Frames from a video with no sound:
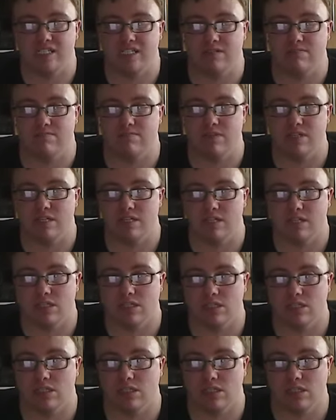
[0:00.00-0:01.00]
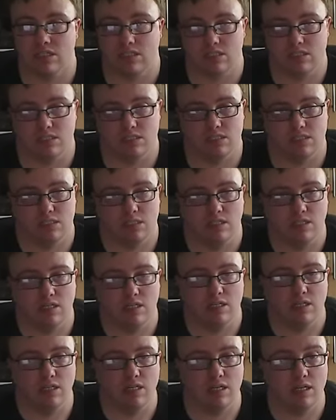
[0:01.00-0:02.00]
that means
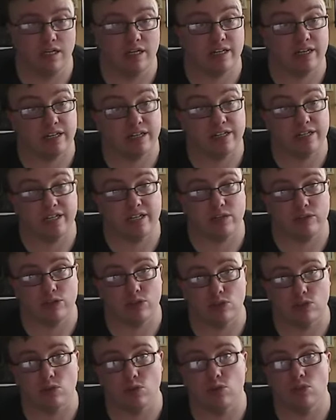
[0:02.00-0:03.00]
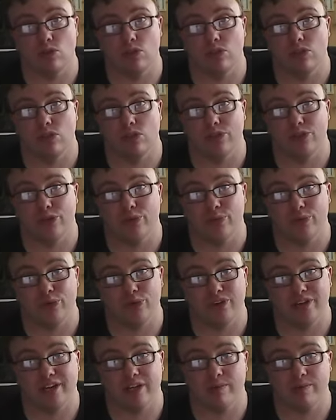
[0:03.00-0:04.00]
I can now do
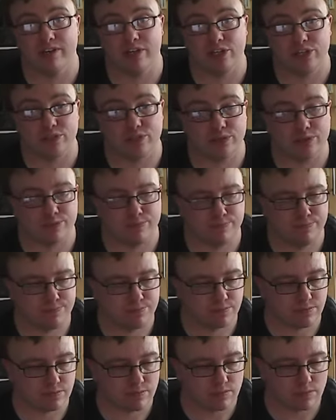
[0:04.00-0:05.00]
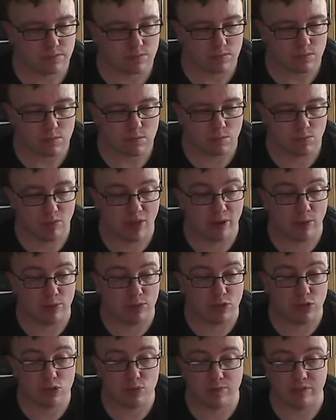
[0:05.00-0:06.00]
humanoid animations. It
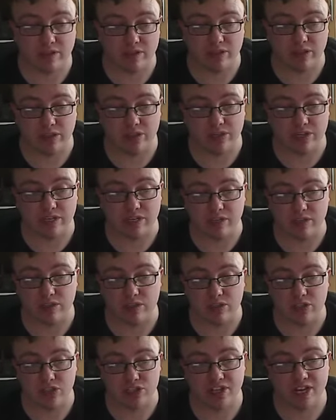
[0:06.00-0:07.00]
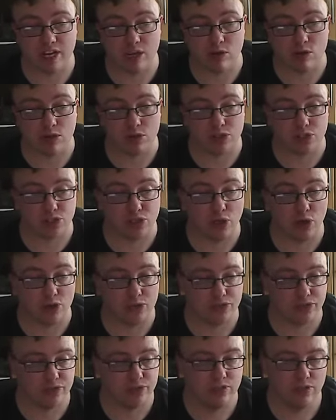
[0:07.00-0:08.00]
does mean that the Zello there's
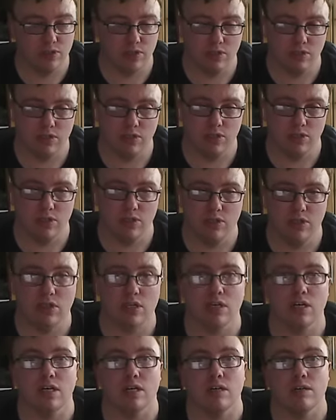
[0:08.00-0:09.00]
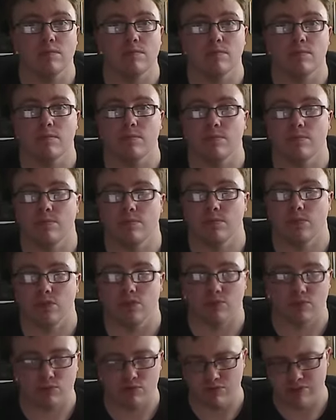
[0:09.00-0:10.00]
not,
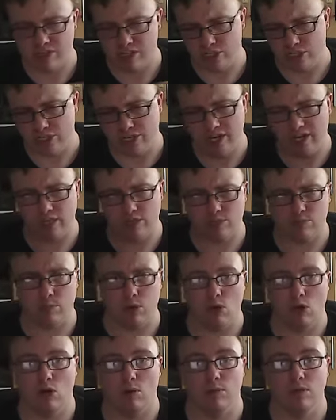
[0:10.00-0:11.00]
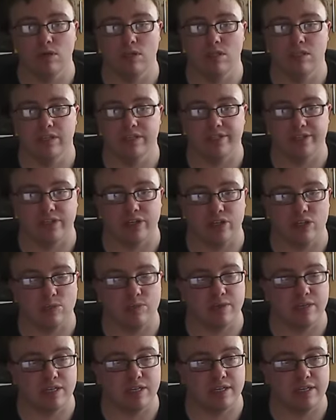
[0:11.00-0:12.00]
the green gelatinous blob, is going to
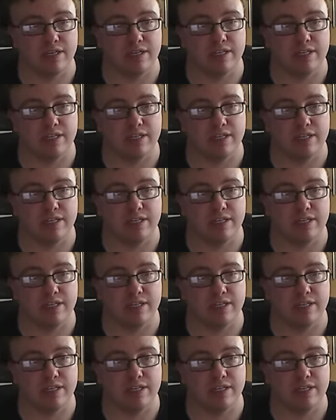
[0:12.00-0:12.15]
be